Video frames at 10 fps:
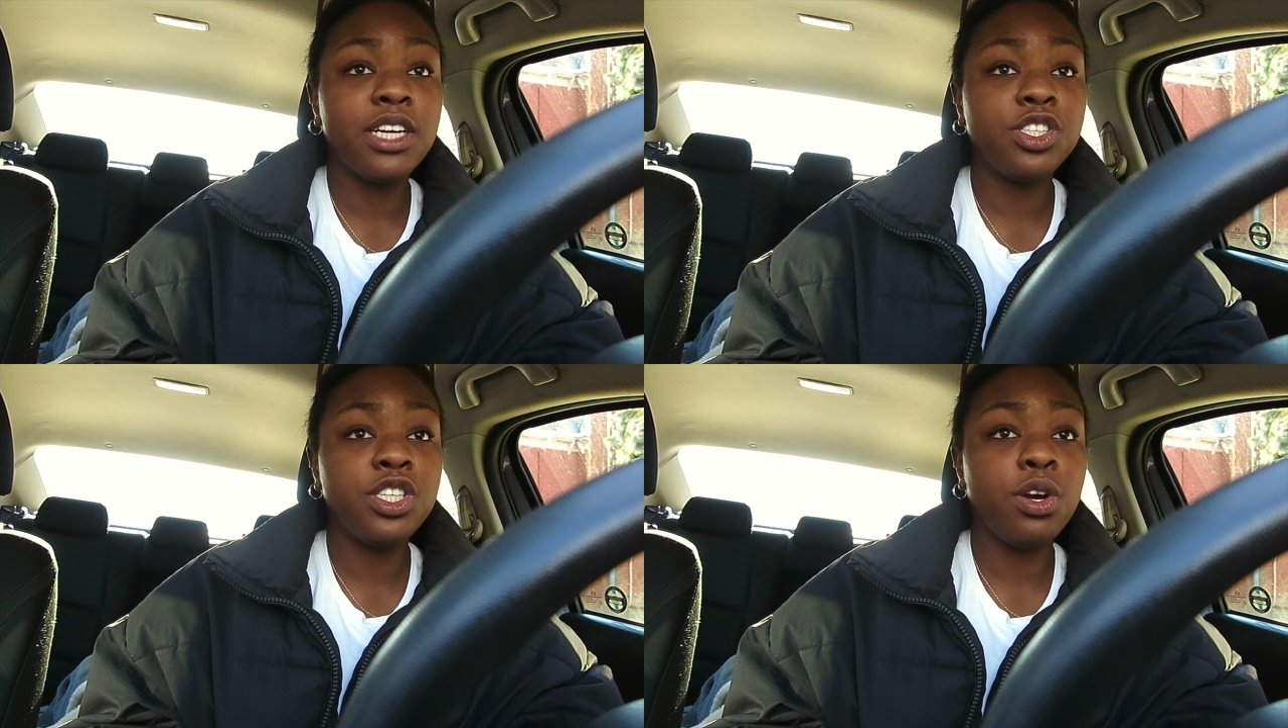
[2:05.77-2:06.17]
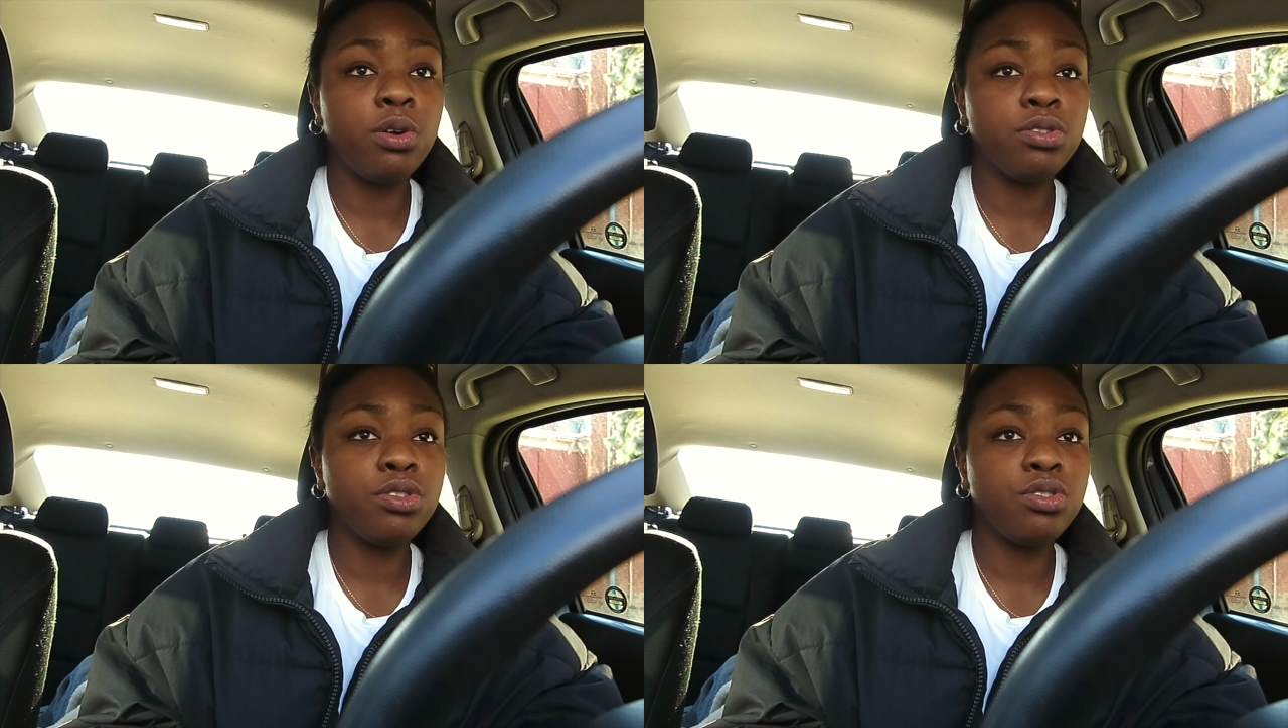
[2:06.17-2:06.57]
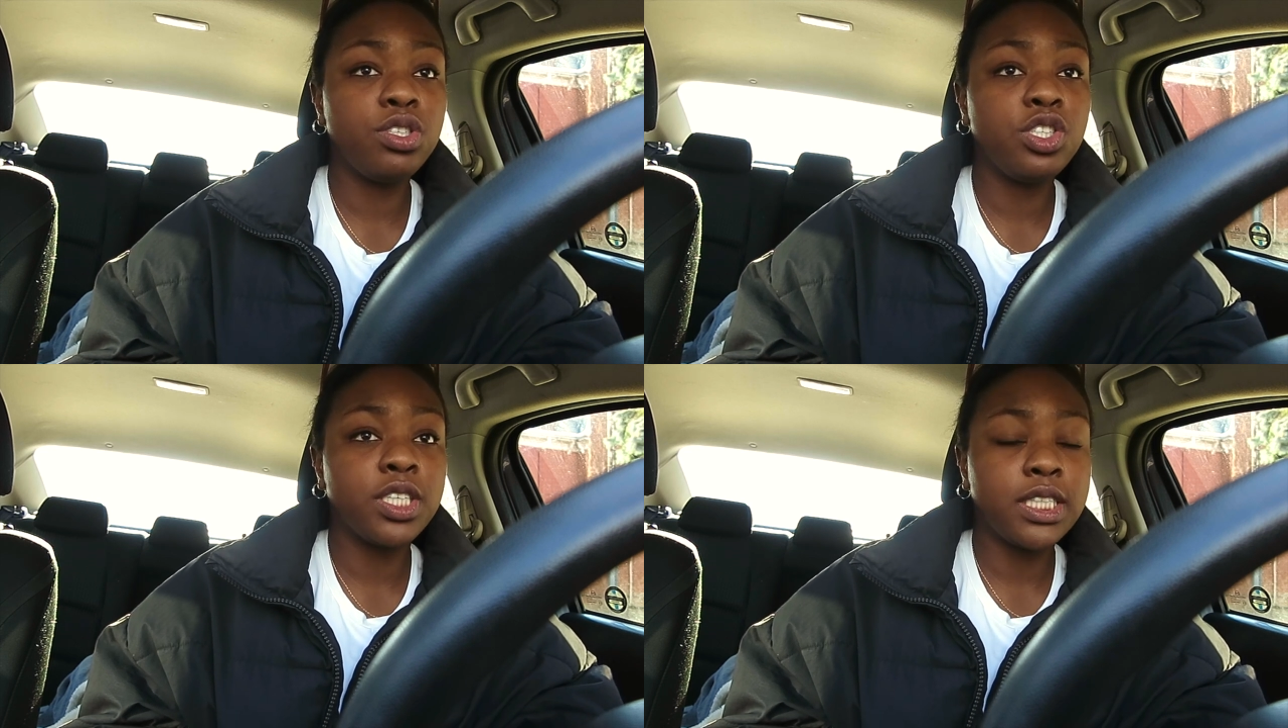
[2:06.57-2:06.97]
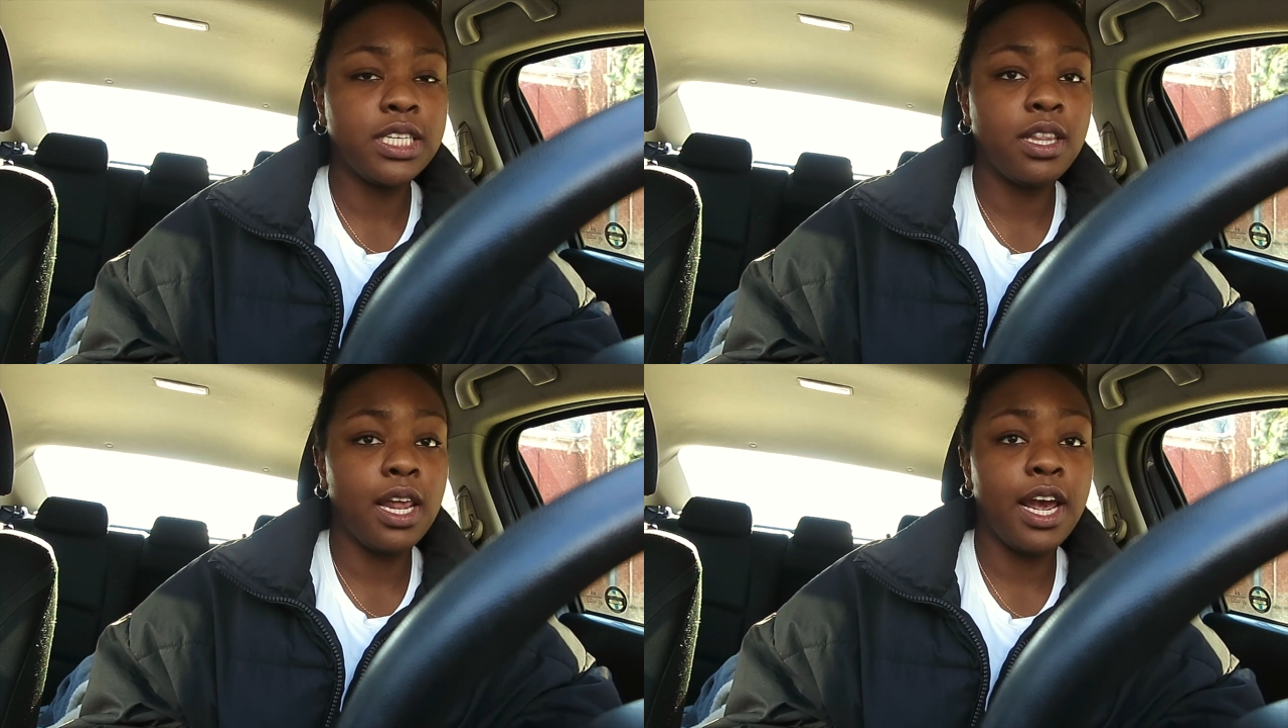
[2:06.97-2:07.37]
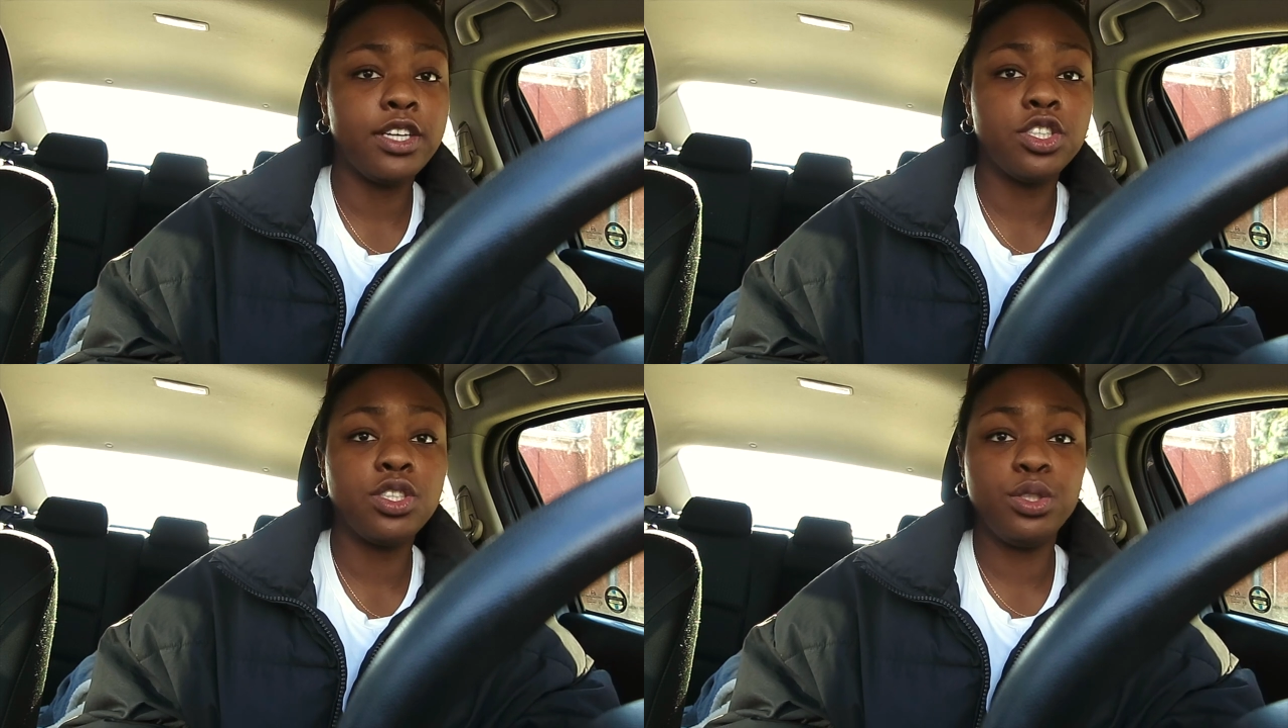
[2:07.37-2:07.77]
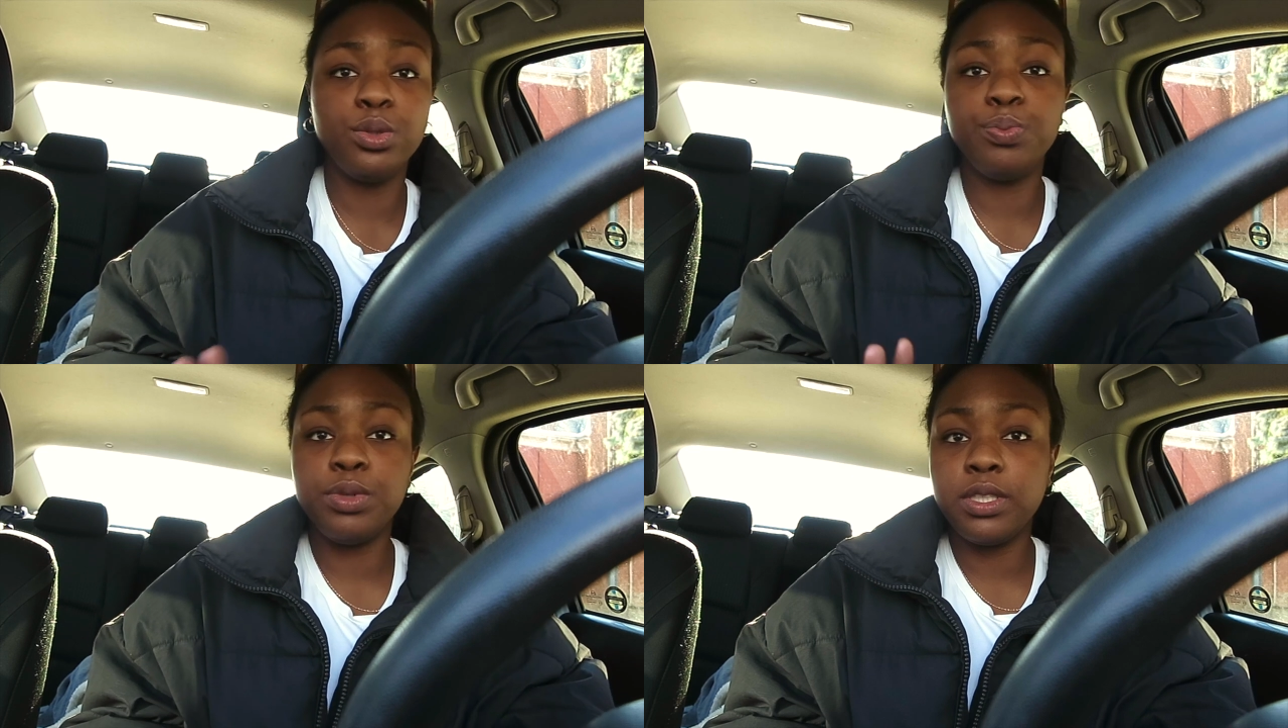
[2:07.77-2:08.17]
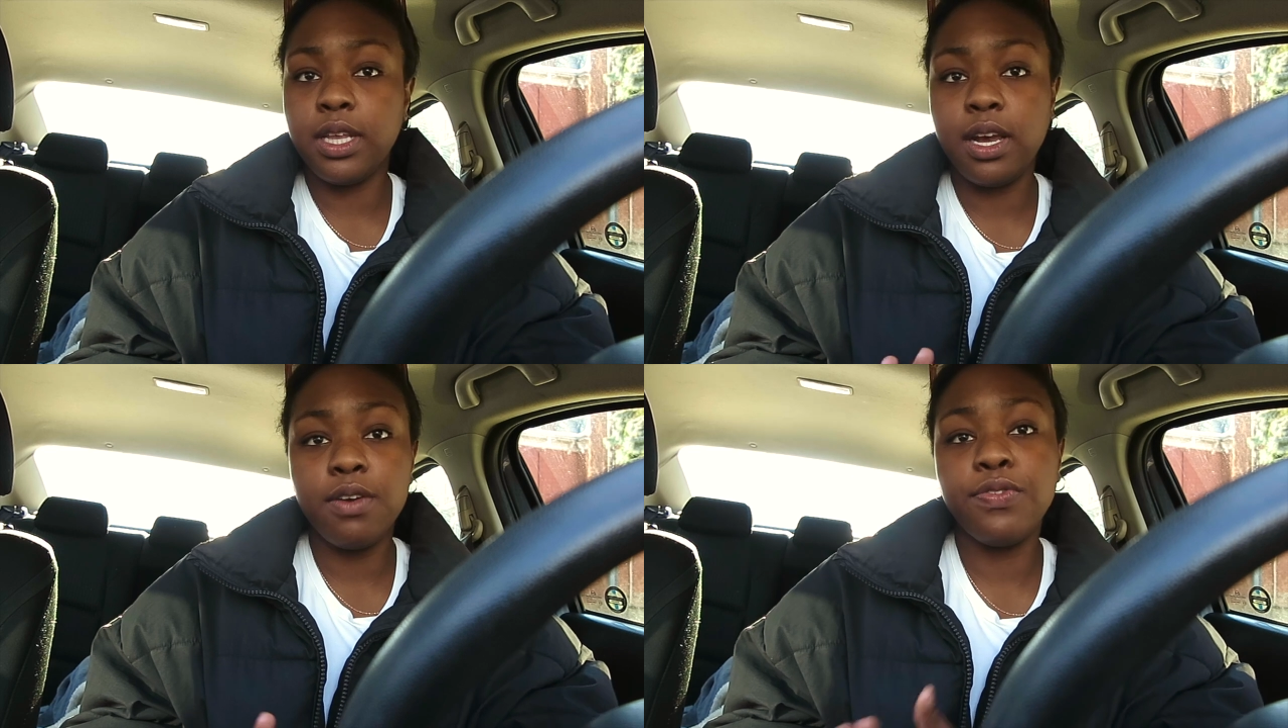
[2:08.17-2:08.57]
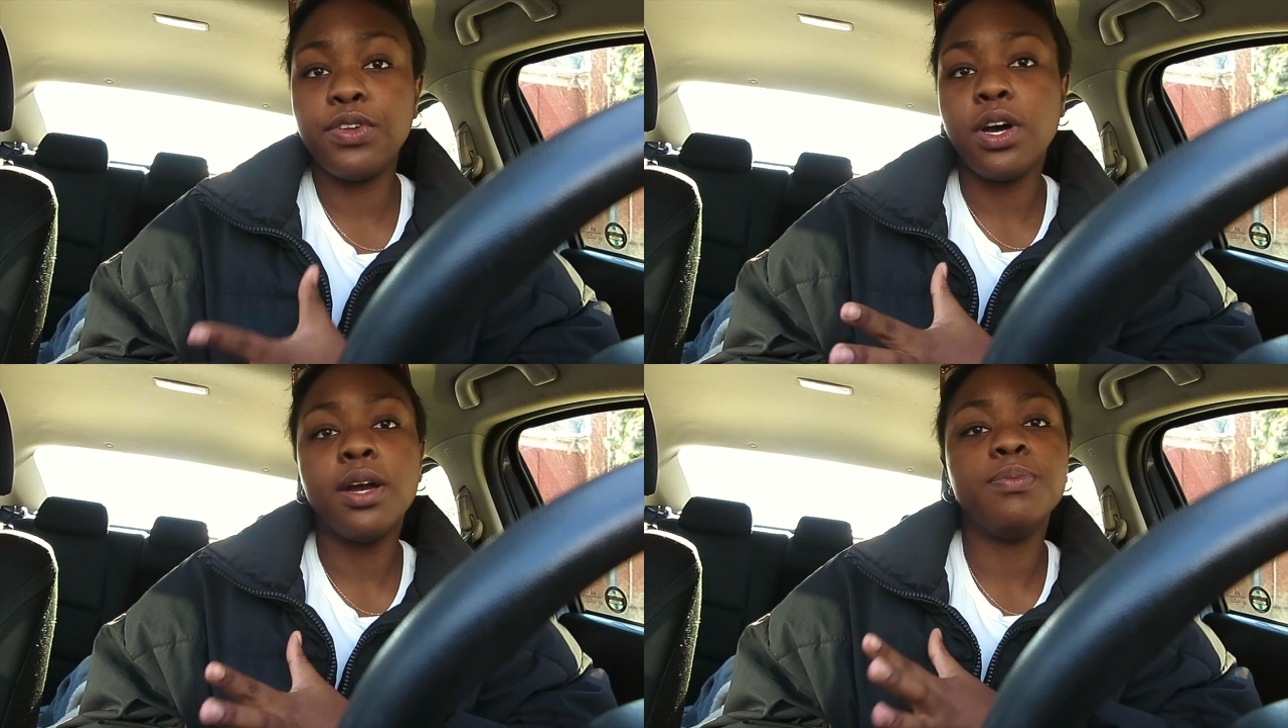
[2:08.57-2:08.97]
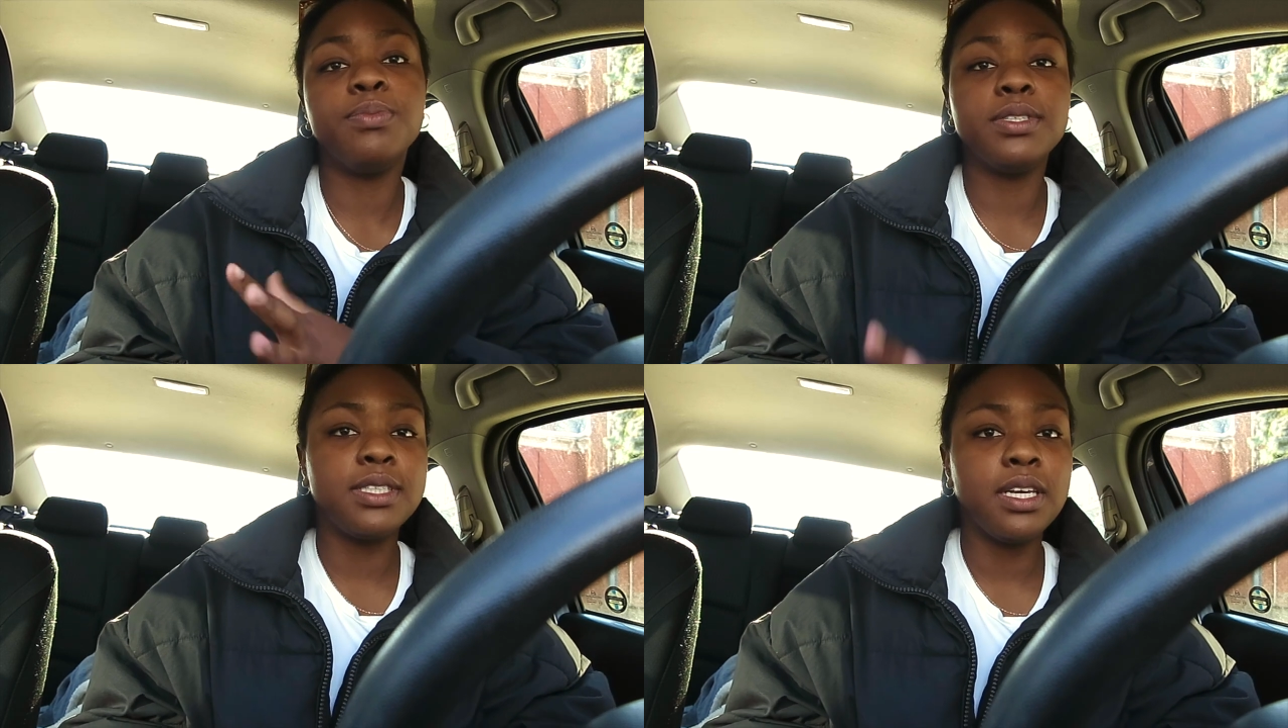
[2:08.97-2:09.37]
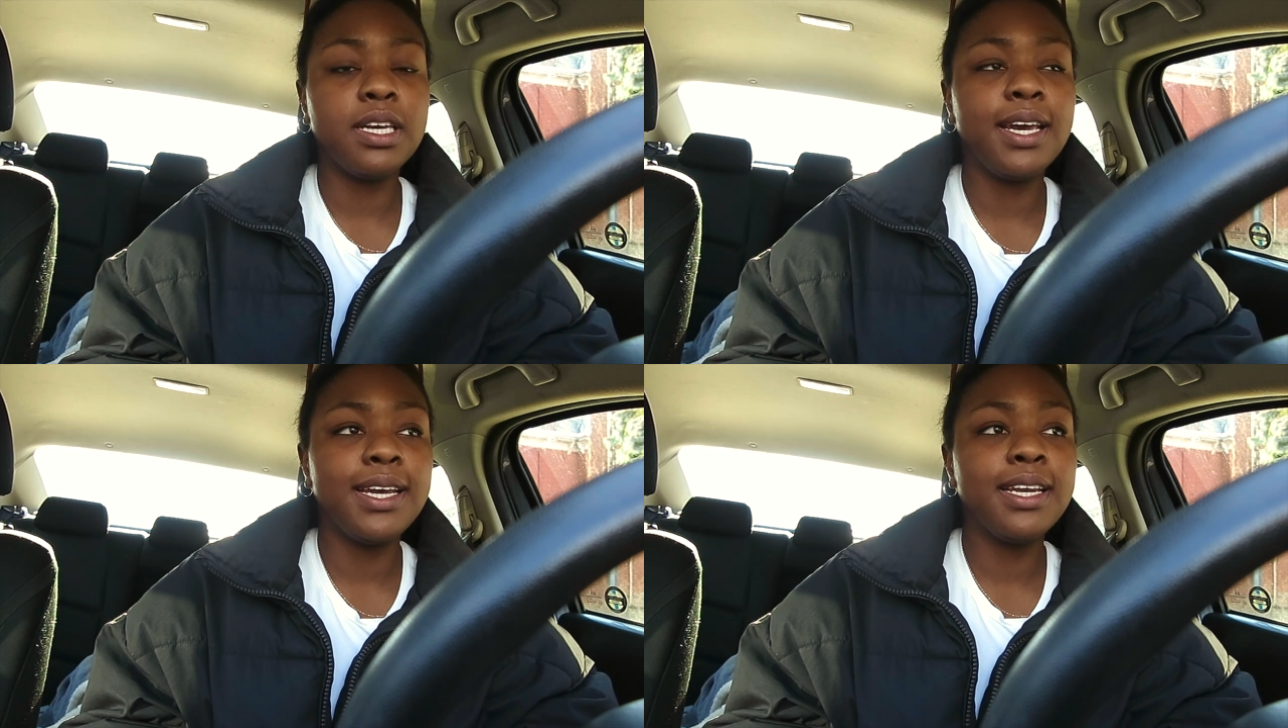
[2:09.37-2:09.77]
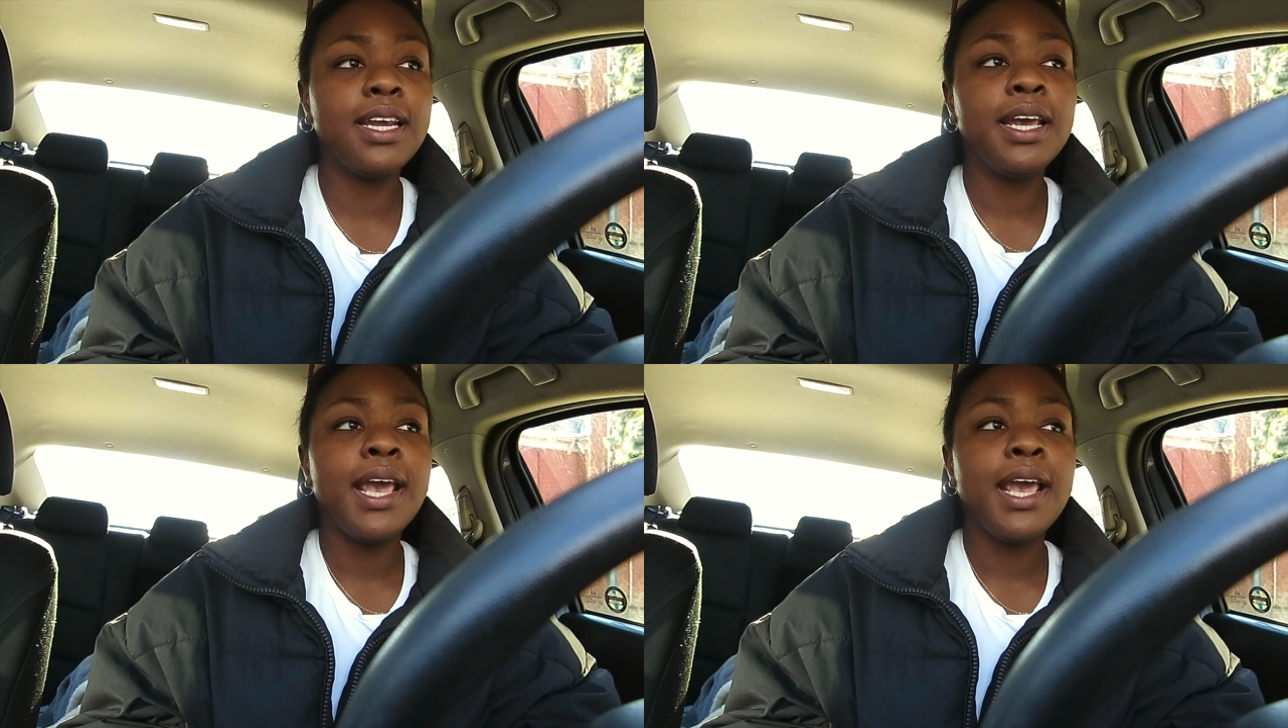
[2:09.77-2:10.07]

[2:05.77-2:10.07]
And she also suggested that I just do like a full-on Brazilian